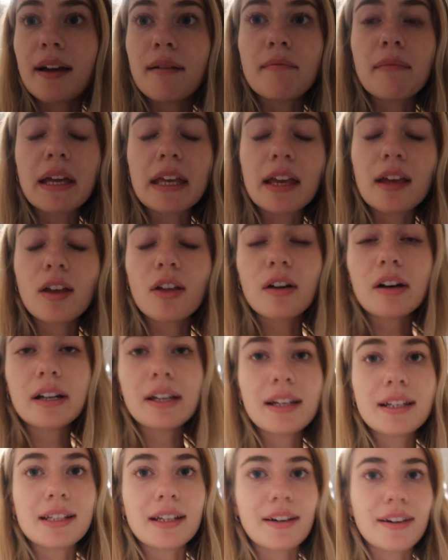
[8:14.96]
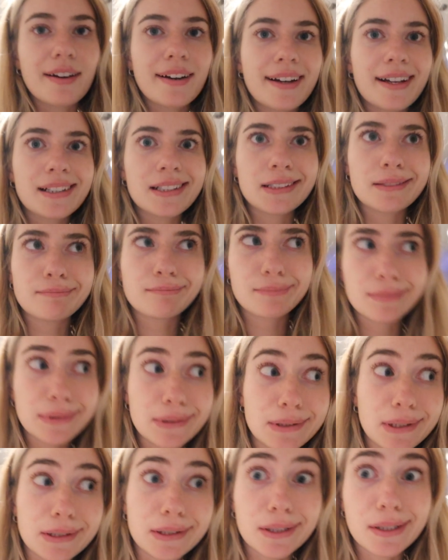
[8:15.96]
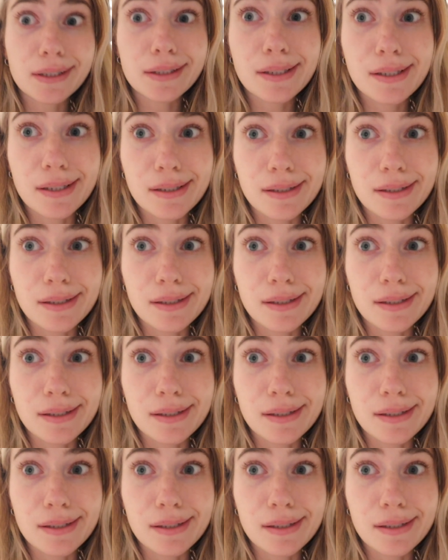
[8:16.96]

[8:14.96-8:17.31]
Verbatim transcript: I'm making Claudia dinner because I'm such a good